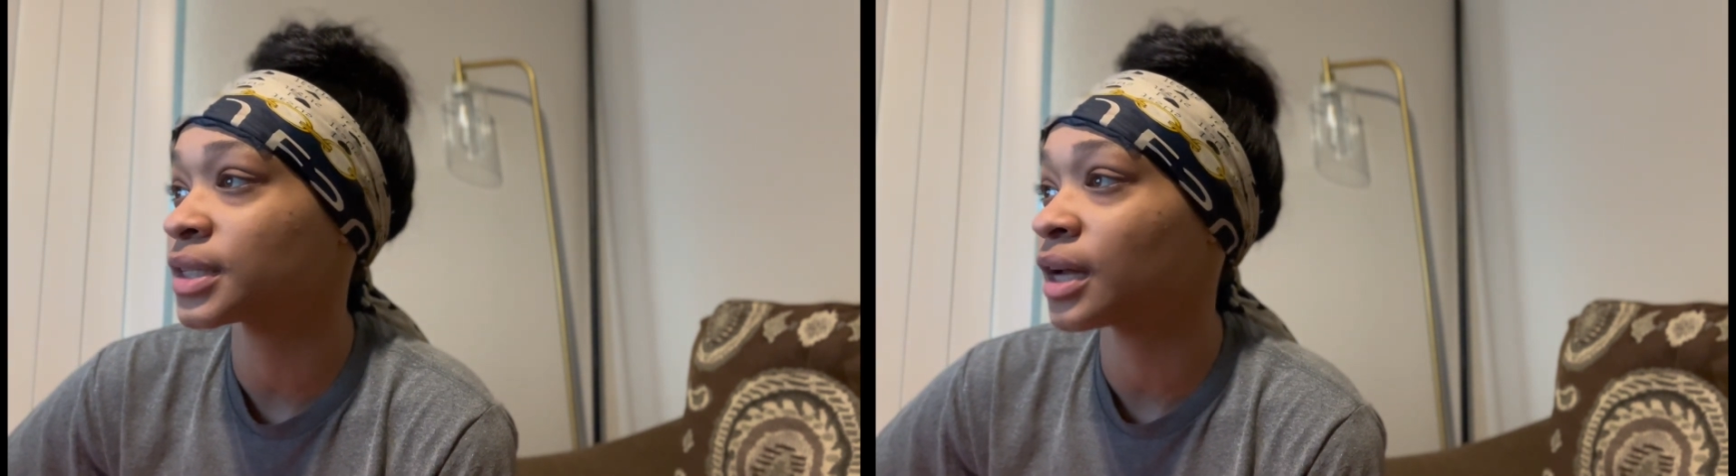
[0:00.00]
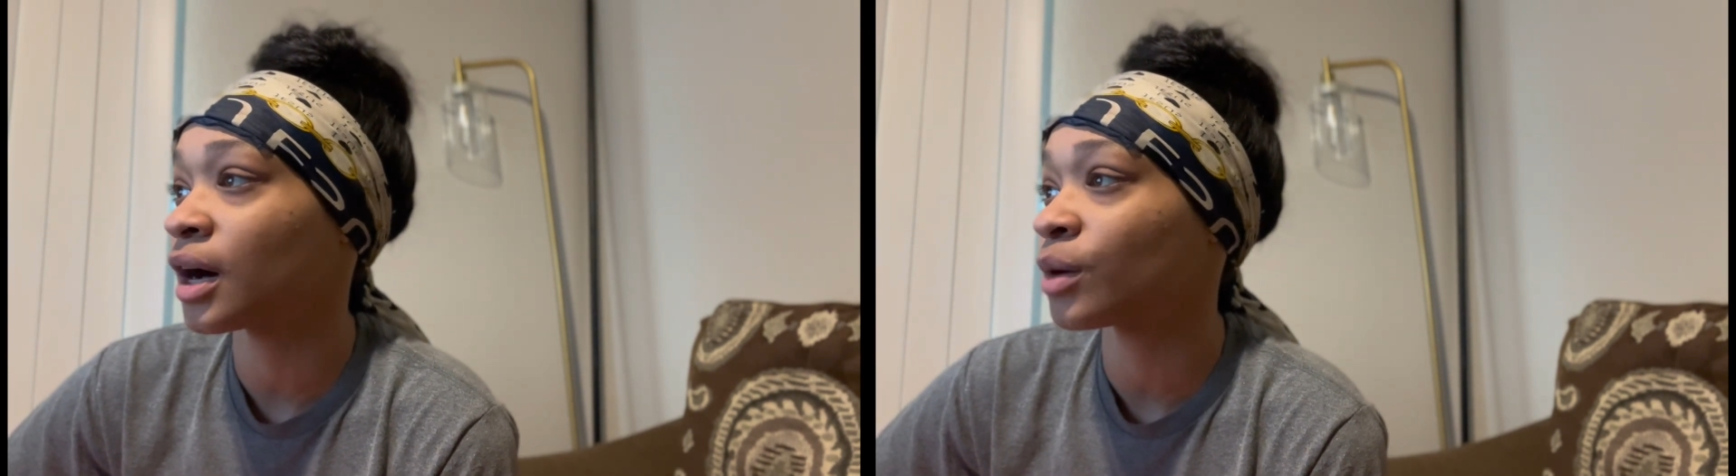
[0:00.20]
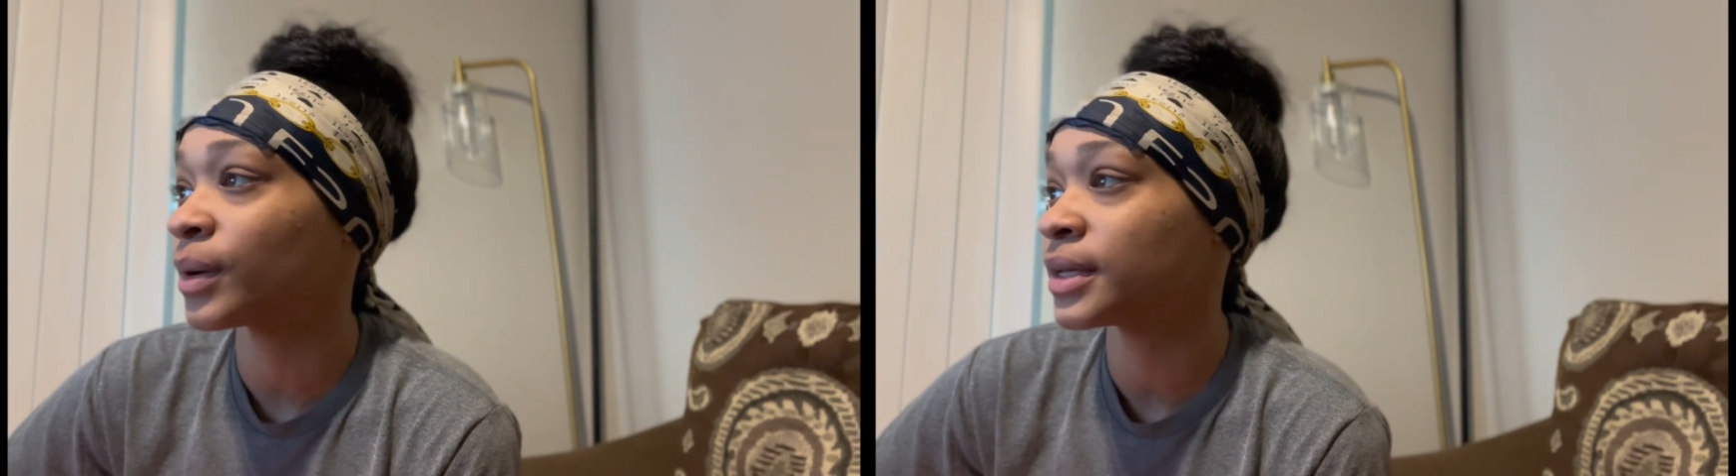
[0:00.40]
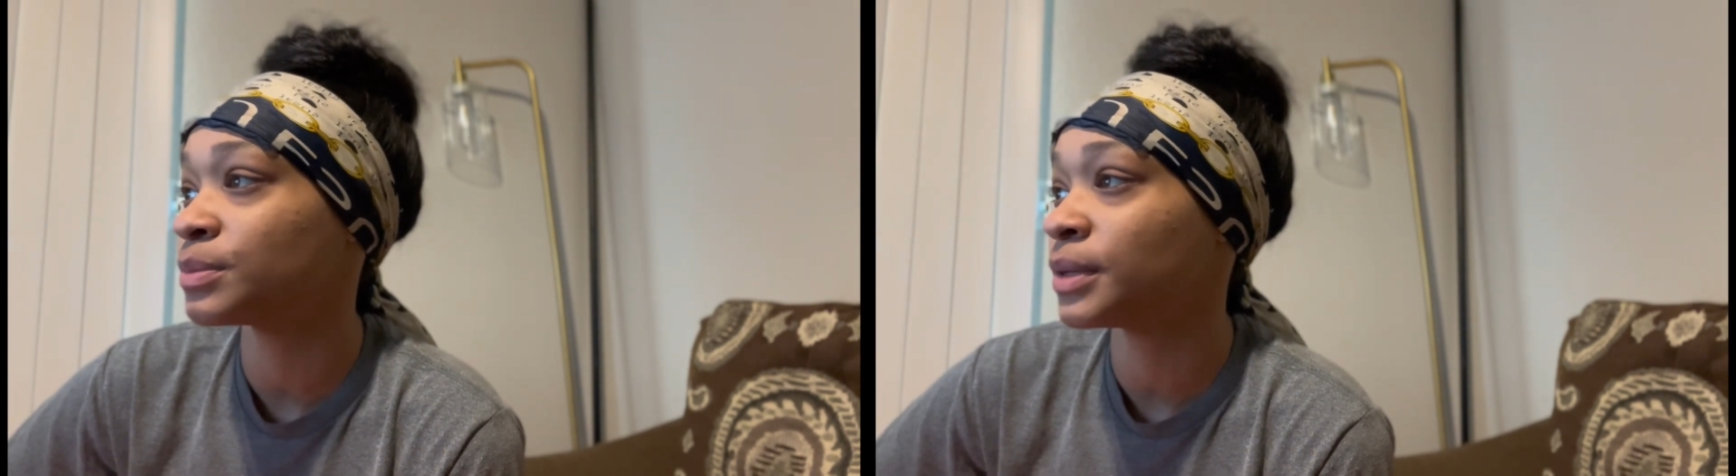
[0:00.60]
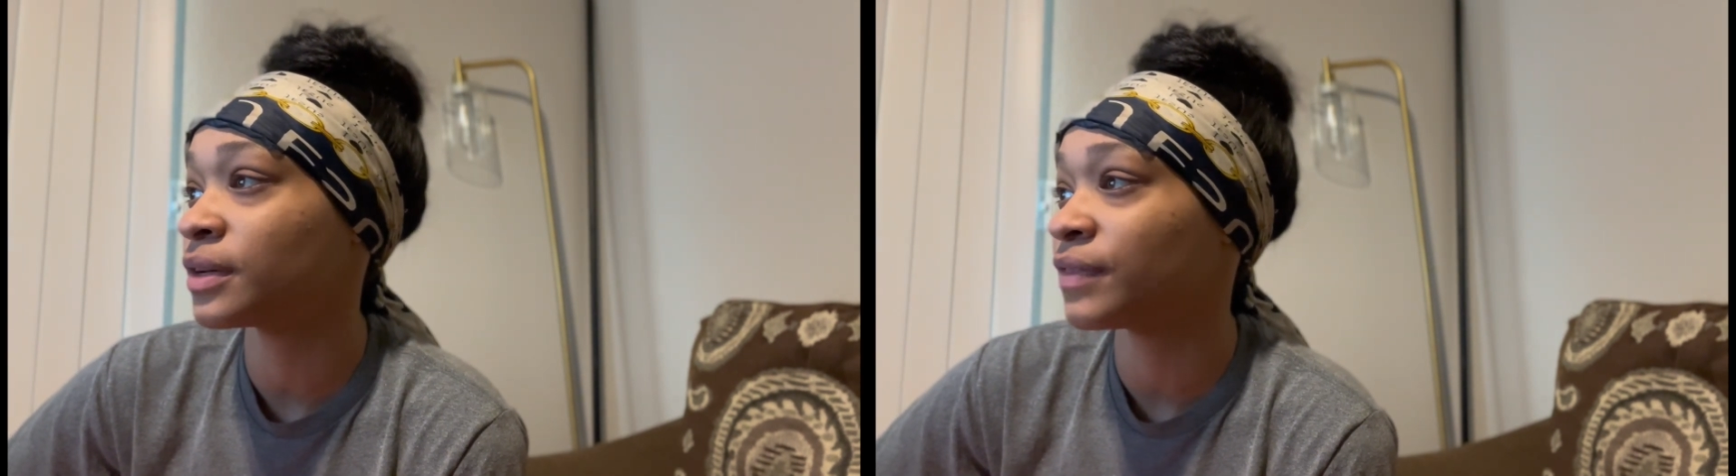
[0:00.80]
and always
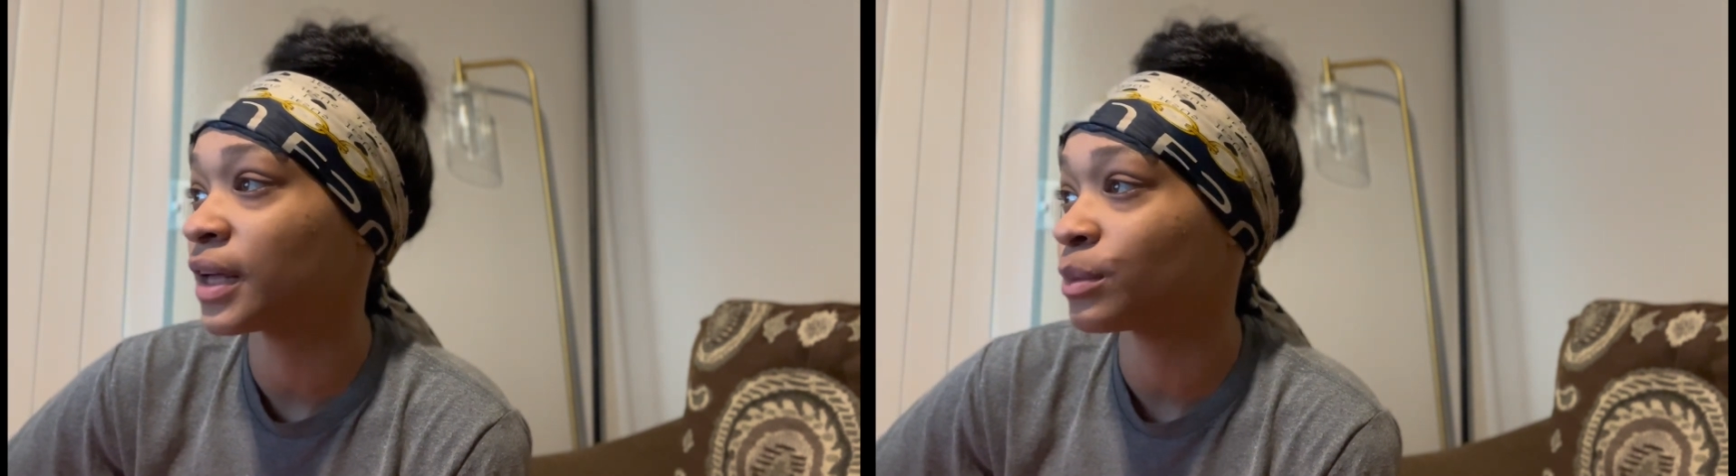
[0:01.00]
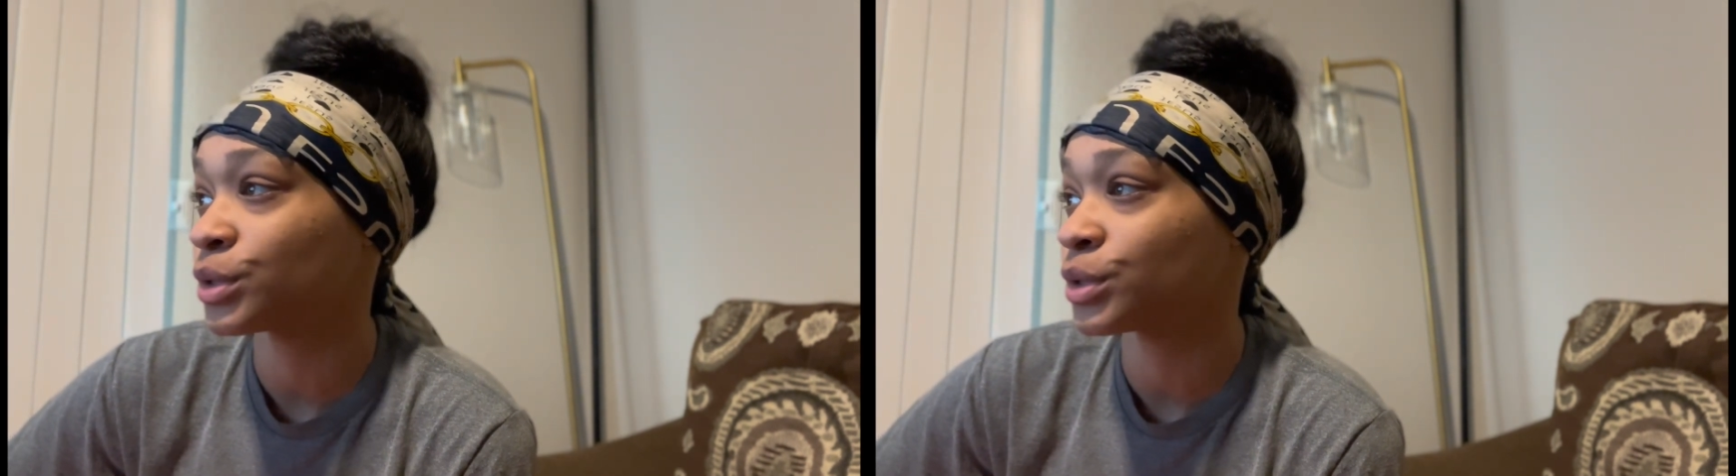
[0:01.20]
be available